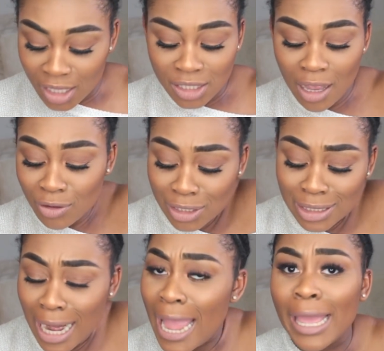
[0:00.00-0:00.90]
So I was
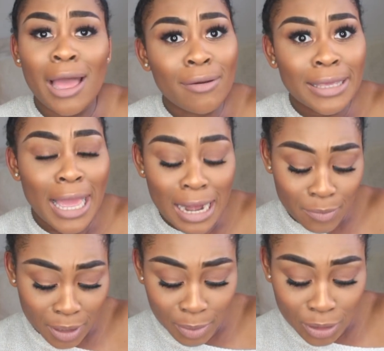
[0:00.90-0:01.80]
just like, hell yeah,
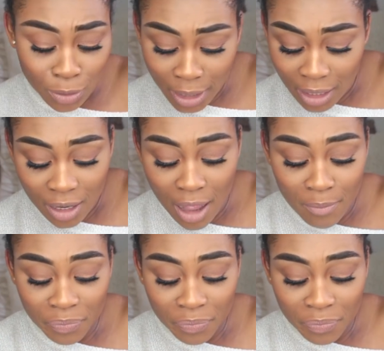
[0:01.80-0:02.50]
let me be doing